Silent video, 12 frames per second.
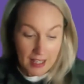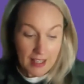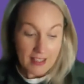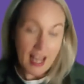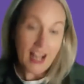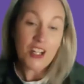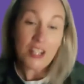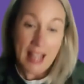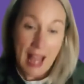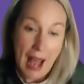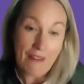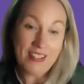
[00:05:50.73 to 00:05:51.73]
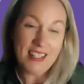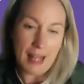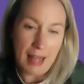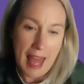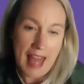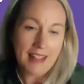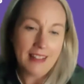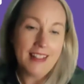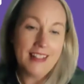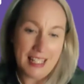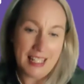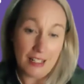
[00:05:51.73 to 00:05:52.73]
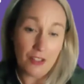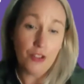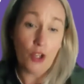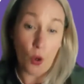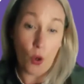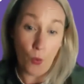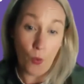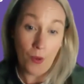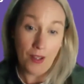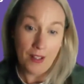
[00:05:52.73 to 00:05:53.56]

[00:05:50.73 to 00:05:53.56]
is actually having to let deals go.